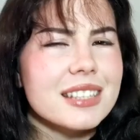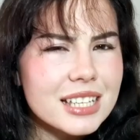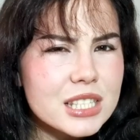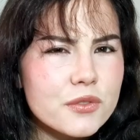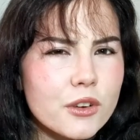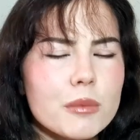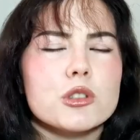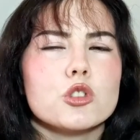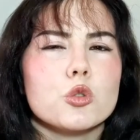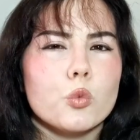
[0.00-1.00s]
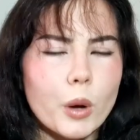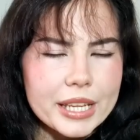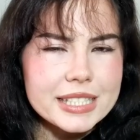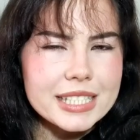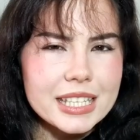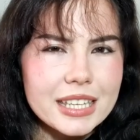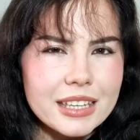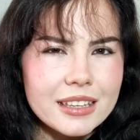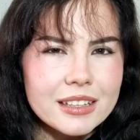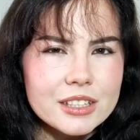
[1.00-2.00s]
says from 20
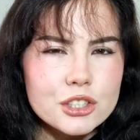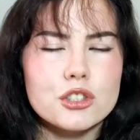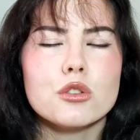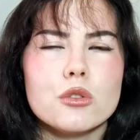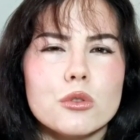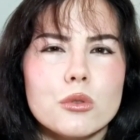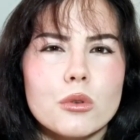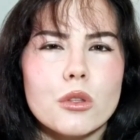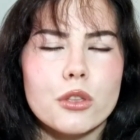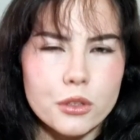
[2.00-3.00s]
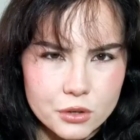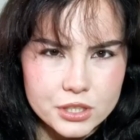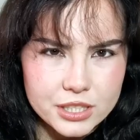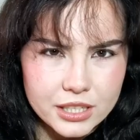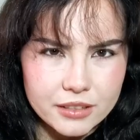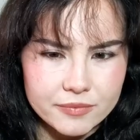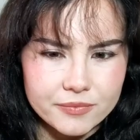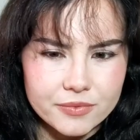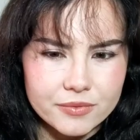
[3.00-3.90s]
to 30.